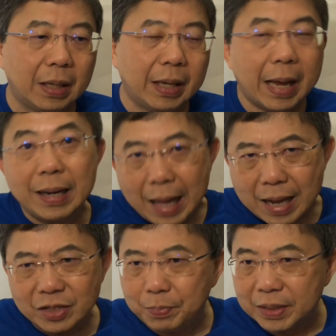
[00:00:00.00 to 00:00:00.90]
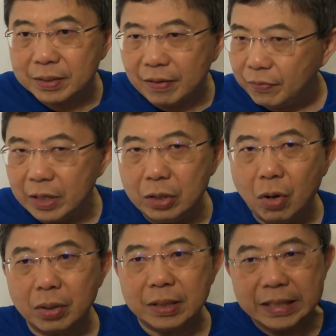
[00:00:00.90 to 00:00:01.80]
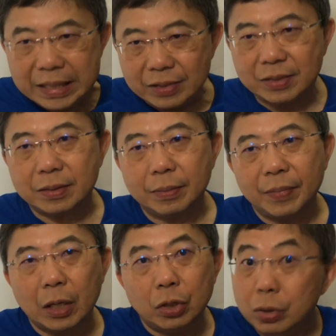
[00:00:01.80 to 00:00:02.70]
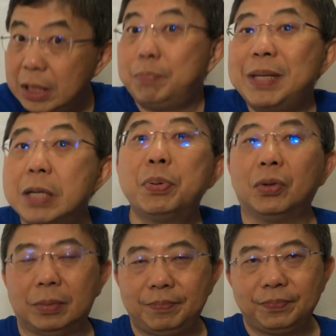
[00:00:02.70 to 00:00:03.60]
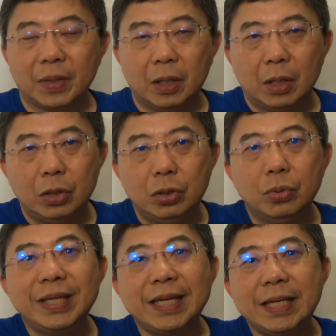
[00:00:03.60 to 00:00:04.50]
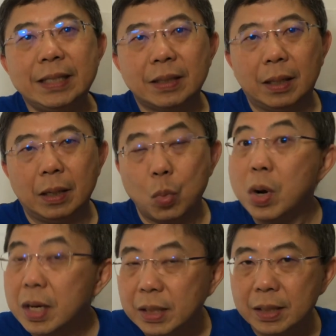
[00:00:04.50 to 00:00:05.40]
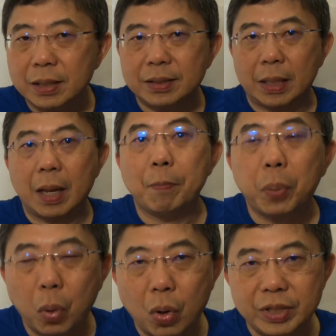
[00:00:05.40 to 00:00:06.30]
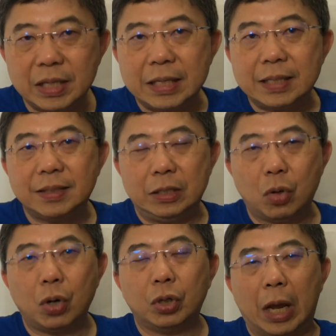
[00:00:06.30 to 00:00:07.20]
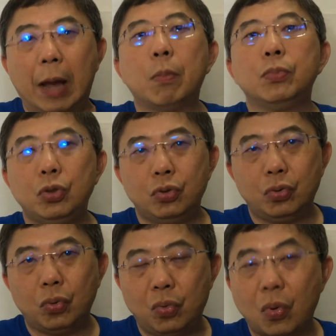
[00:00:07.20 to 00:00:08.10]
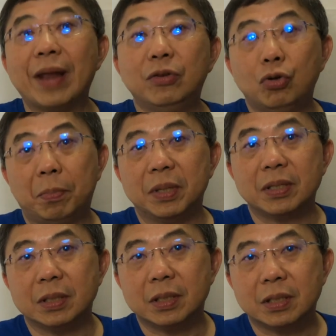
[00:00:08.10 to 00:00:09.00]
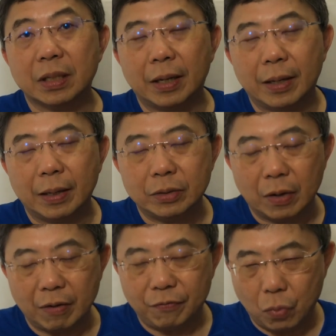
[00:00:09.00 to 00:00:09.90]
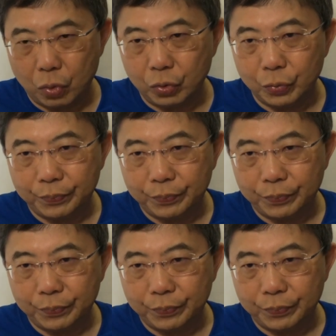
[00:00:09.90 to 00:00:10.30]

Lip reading: And last but definitely not least, you need people. You need workers and employees in order to help you run your business for you.